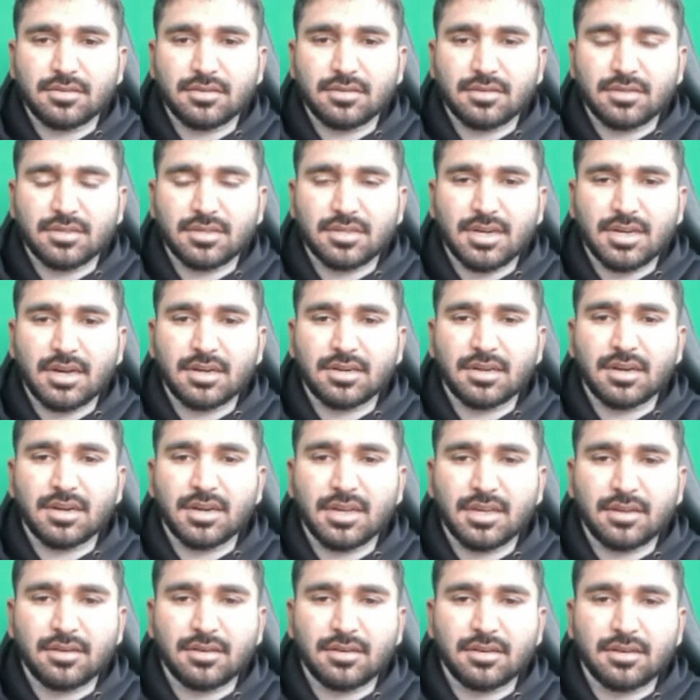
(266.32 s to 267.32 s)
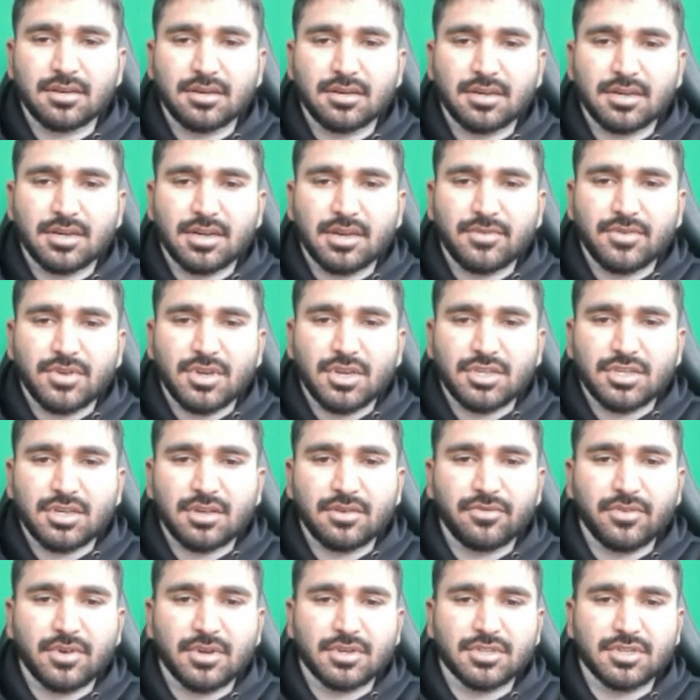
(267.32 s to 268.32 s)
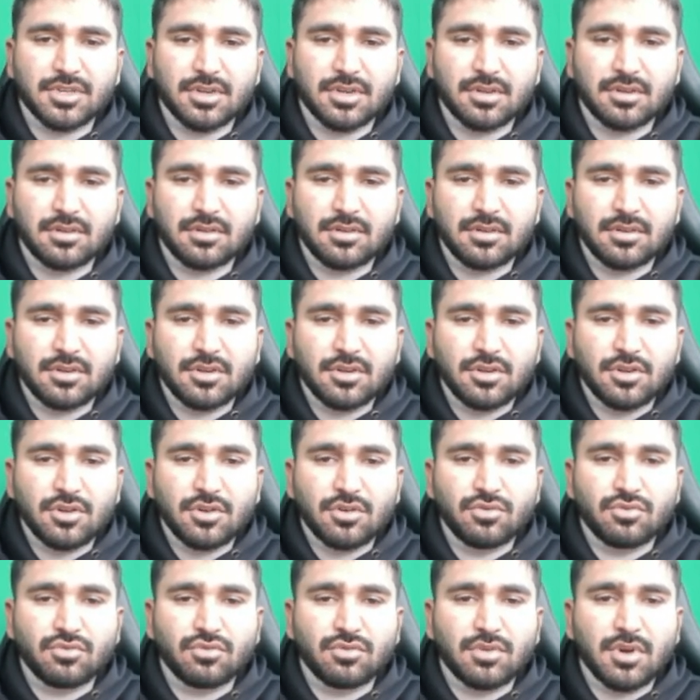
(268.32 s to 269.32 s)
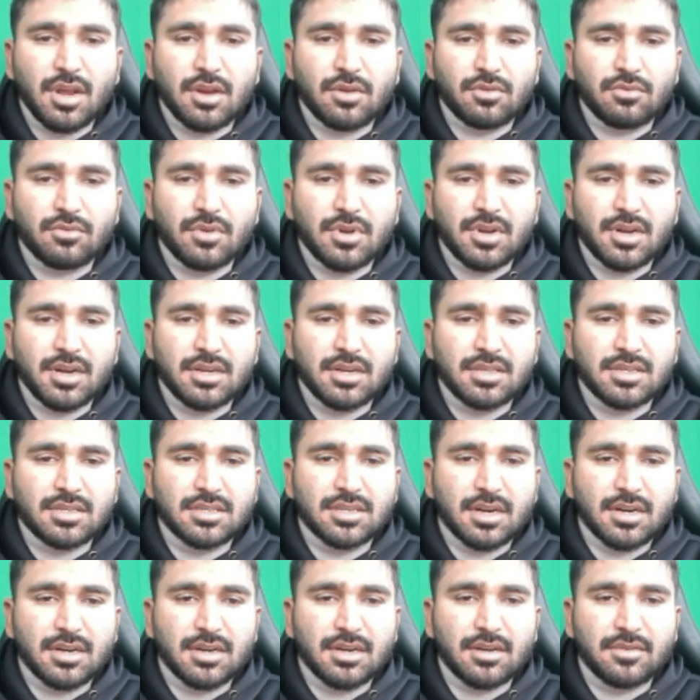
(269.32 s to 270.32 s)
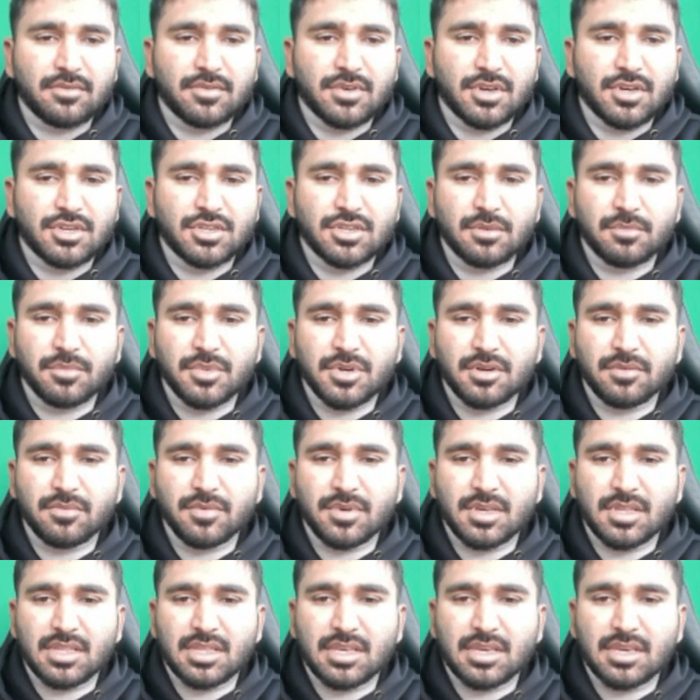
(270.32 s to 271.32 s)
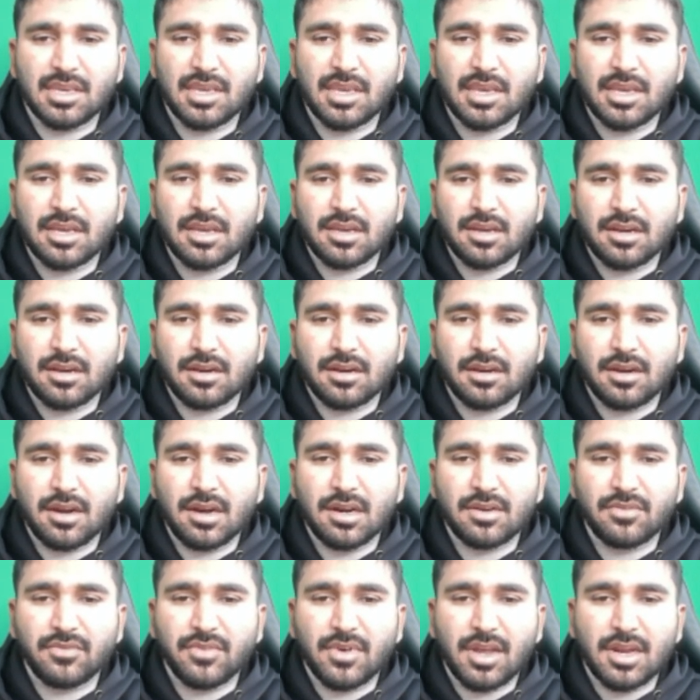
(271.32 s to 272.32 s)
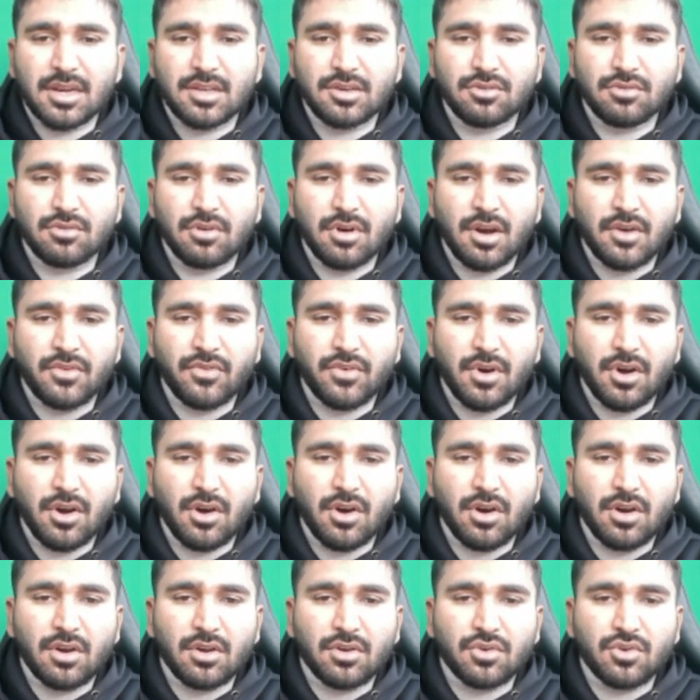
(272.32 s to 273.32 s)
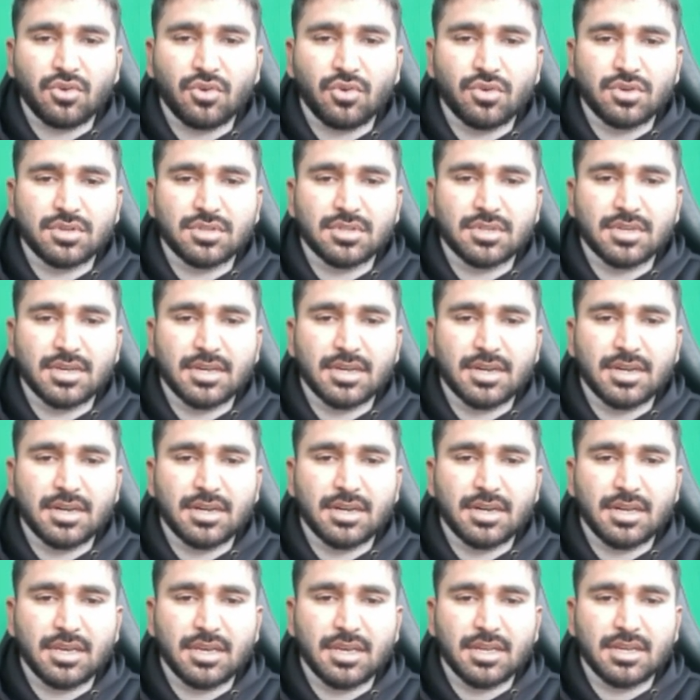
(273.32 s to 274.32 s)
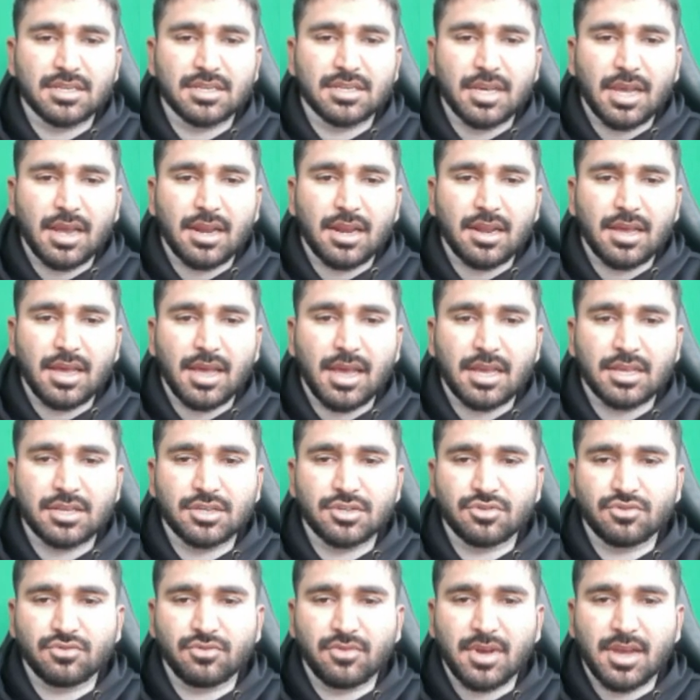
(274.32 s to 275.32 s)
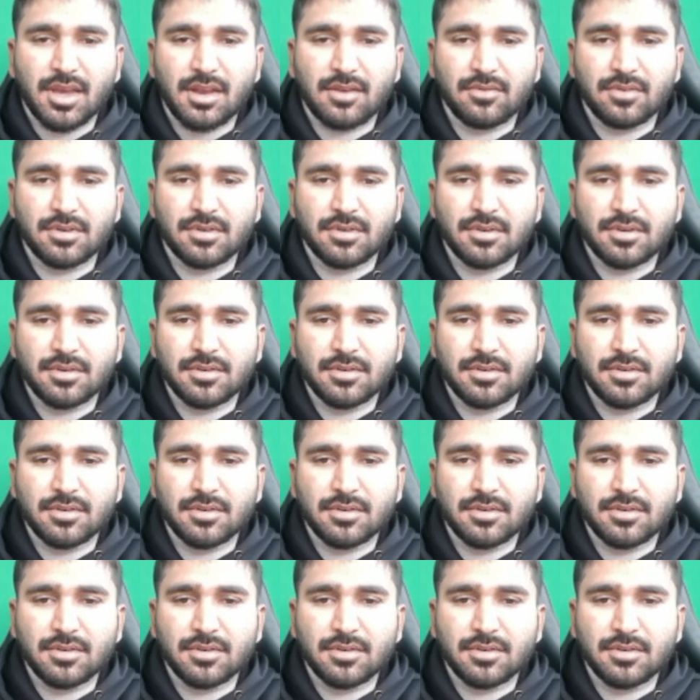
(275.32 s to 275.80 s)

standard deviation function to calculate the standard deviation between the current value of all course rating in cell H12.